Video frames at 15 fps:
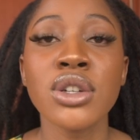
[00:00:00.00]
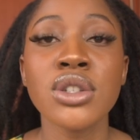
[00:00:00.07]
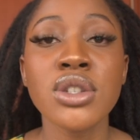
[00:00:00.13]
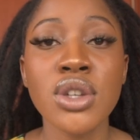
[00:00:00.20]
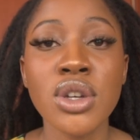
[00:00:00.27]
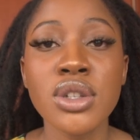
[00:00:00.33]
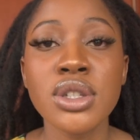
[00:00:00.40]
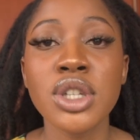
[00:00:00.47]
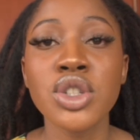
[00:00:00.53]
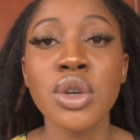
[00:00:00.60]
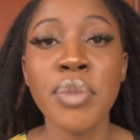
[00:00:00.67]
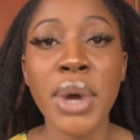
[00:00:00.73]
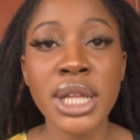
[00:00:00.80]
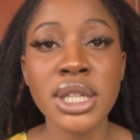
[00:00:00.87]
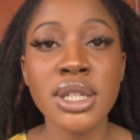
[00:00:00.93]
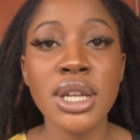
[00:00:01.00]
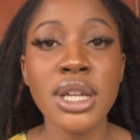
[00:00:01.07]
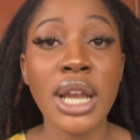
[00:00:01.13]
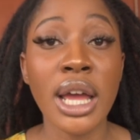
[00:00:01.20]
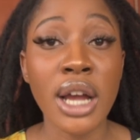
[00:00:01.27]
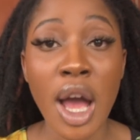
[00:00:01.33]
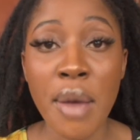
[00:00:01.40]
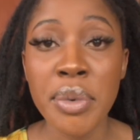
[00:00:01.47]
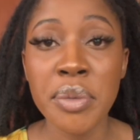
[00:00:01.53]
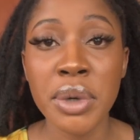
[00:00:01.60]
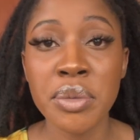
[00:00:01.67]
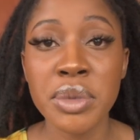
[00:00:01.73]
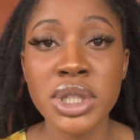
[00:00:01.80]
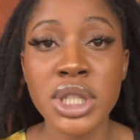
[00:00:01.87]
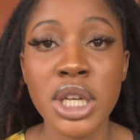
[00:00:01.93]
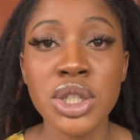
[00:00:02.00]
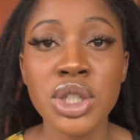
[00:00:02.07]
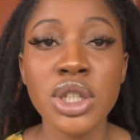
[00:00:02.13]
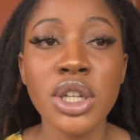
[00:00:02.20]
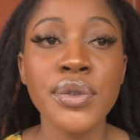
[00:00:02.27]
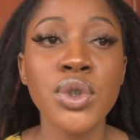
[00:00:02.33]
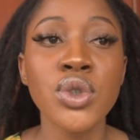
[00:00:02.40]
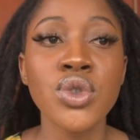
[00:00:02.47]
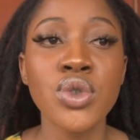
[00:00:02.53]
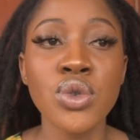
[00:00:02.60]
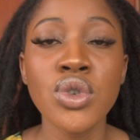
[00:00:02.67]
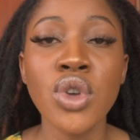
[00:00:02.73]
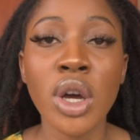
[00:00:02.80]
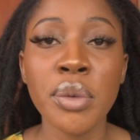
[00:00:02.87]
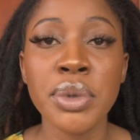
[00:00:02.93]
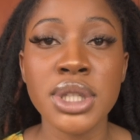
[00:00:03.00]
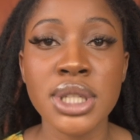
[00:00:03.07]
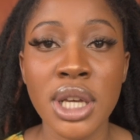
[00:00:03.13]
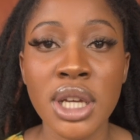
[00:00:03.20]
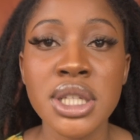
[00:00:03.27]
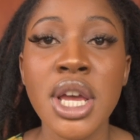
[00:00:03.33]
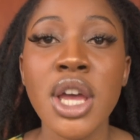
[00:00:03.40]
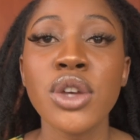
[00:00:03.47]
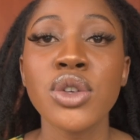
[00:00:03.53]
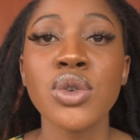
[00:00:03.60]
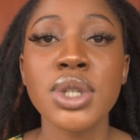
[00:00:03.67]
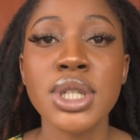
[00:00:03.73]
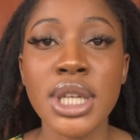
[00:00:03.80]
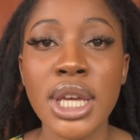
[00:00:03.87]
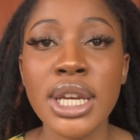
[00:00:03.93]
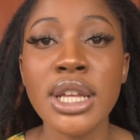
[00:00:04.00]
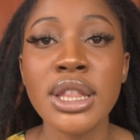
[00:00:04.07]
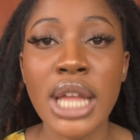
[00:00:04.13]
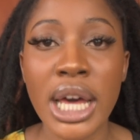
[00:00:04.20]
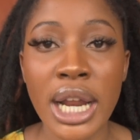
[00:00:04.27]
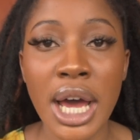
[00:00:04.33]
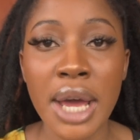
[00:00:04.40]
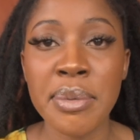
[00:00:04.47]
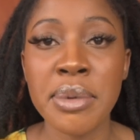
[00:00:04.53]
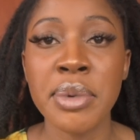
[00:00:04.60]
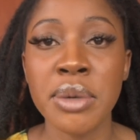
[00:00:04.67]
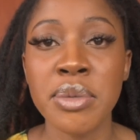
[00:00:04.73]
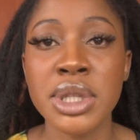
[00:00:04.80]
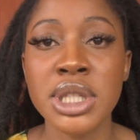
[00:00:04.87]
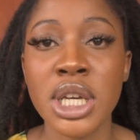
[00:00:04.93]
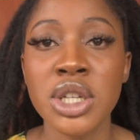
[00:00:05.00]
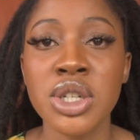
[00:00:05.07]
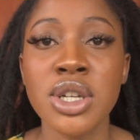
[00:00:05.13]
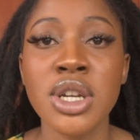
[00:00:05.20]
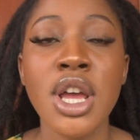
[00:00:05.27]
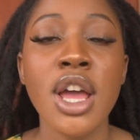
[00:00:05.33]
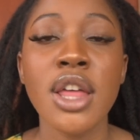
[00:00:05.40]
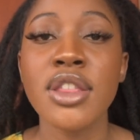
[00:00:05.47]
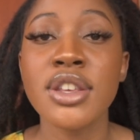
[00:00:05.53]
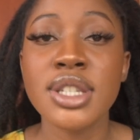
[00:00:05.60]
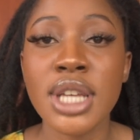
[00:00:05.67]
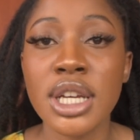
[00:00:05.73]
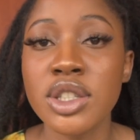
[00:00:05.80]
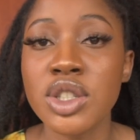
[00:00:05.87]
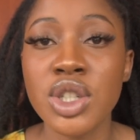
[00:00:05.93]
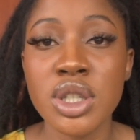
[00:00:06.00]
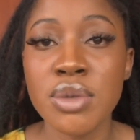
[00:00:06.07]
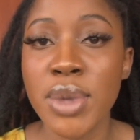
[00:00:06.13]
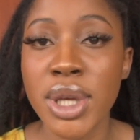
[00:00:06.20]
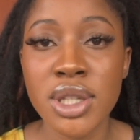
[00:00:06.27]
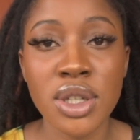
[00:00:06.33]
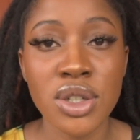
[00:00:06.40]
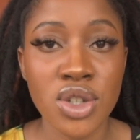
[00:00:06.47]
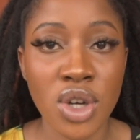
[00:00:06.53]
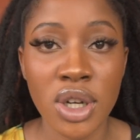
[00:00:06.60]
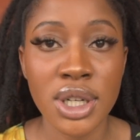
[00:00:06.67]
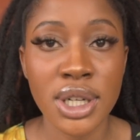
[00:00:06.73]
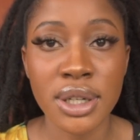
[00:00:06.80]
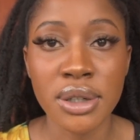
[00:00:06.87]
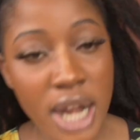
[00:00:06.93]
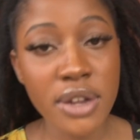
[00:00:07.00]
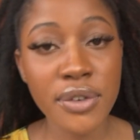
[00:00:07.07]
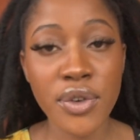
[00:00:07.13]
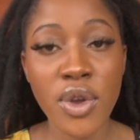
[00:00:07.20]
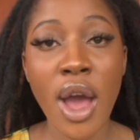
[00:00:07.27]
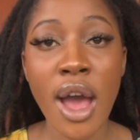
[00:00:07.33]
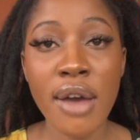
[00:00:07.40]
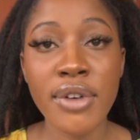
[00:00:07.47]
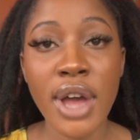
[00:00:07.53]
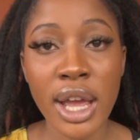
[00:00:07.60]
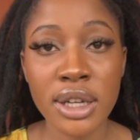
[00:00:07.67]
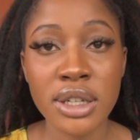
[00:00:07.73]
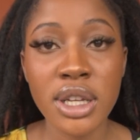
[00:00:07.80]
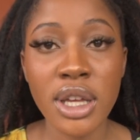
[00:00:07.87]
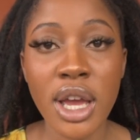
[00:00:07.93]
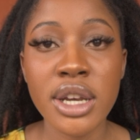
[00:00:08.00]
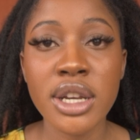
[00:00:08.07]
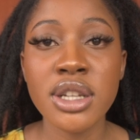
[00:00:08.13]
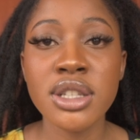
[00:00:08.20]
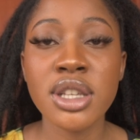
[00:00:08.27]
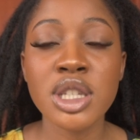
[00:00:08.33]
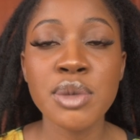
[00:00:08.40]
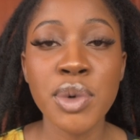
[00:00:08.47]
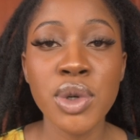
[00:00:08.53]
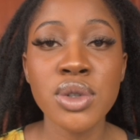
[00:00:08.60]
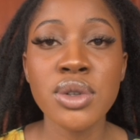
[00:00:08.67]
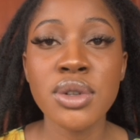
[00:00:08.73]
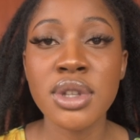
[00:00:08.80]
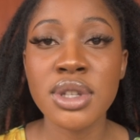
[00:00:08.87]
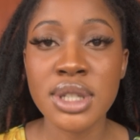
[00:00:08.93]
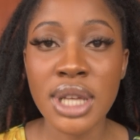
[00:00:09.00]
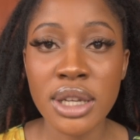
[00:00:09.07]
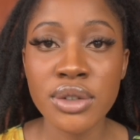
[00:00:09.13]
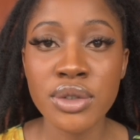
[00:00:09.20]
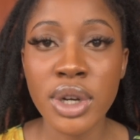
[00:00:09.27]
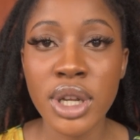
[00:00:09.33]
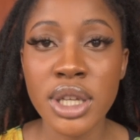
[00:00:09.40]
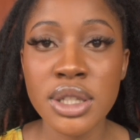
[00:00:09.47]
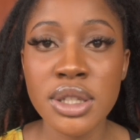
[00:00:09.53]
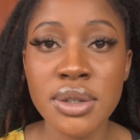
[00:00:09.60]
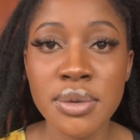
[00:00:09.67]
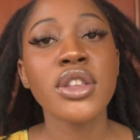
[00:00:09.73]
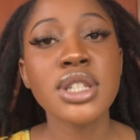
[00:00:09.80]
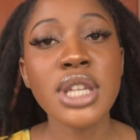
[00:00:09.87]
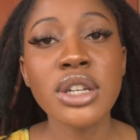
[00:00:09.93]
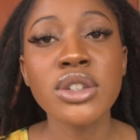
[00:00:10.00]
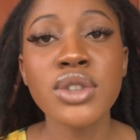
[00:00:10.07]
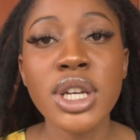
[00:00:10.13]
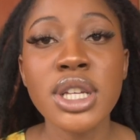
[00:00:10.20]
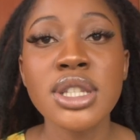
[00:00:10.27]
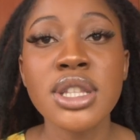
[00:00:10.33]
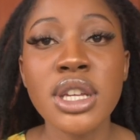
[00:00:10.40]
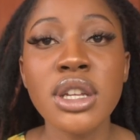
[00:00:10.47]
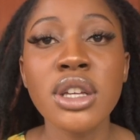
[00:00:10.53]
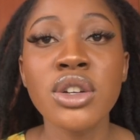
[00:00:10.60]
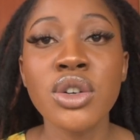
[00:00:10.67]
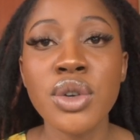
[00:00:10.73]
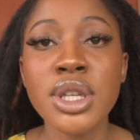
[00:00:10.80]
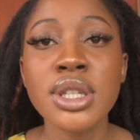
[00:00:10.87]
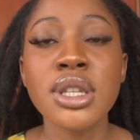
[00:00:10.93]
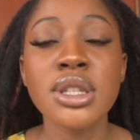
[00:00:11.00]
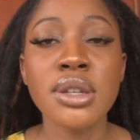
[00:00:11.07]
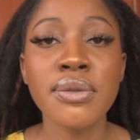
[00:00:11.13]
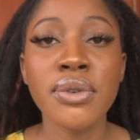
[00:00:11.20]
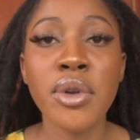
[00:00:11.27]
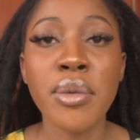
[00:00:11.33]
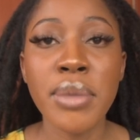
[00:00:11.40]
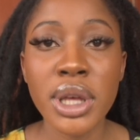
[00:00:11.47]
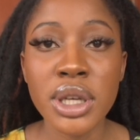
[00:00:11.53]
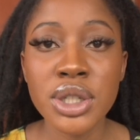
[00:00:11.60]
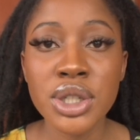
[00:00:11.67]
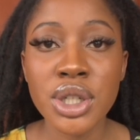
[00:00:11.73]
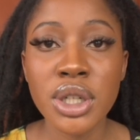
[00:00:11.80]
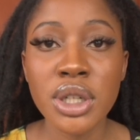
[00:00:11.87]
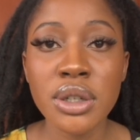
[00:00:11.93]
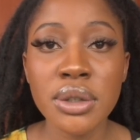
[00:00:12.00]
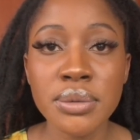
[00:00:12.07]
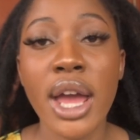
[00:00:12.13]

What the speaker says: concerns that you're battling, like hyperpigmentation, if you do not protect your skin and that hyperpigmentation, the sun just makes it darker. And if you have acne and it is exposed to the sun rays then increases inflammation